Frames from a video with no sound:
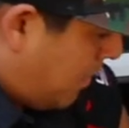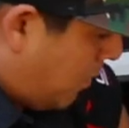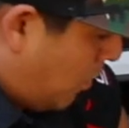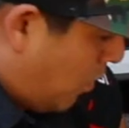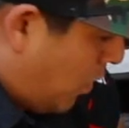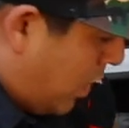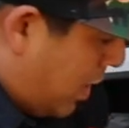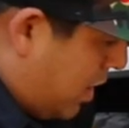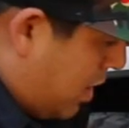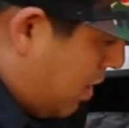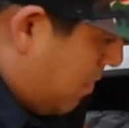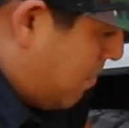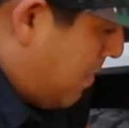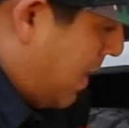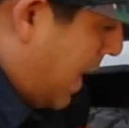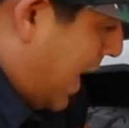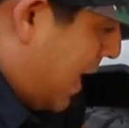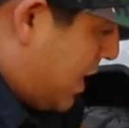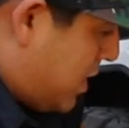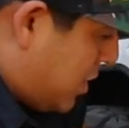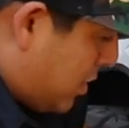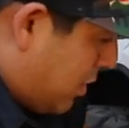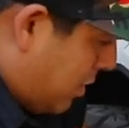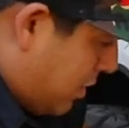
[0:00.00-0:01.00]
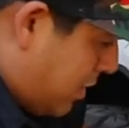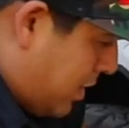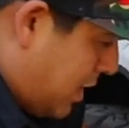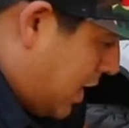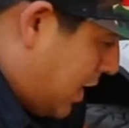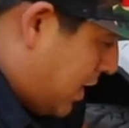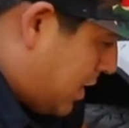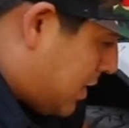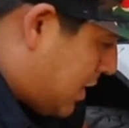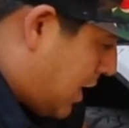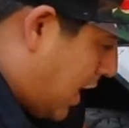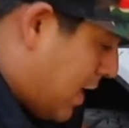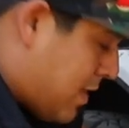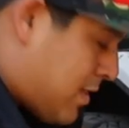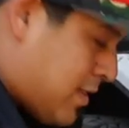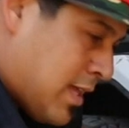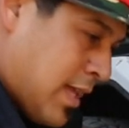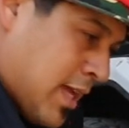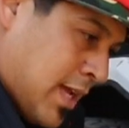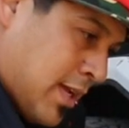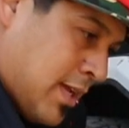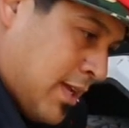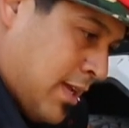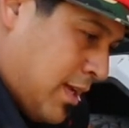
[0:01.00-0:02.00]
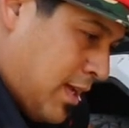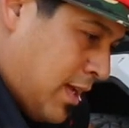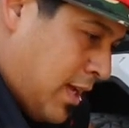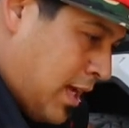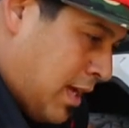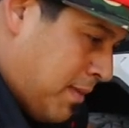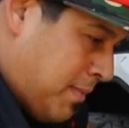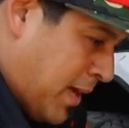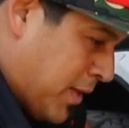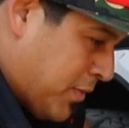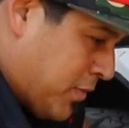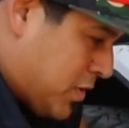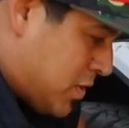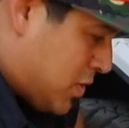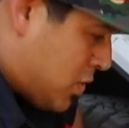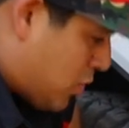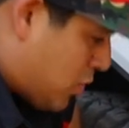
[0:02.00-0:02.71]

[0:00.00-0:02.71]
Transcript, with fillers: One of the magical things I think about this